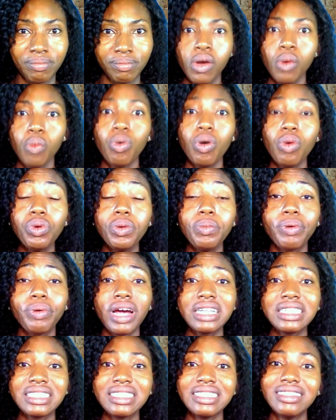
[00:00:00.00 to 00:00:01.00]
When we
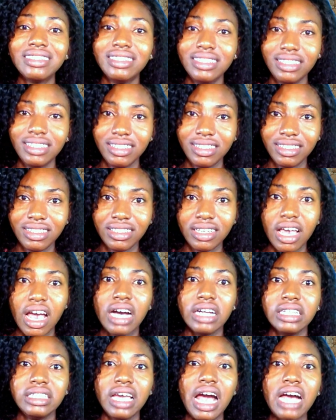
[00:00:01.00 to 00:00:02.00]
practice these,
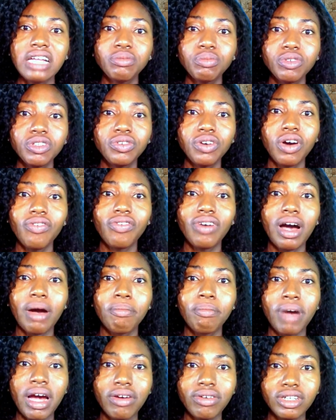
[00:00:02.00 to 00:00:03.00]
the atmosphere of our
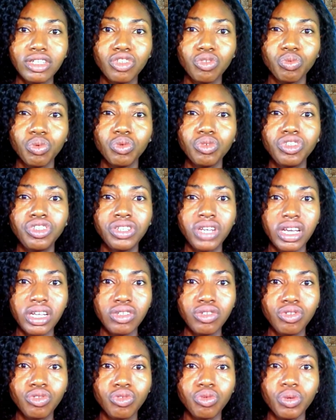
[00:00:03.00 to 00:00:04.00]
marriage will
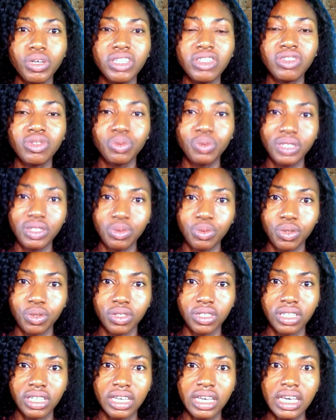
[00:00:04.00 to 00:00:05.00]
change to a sweet one.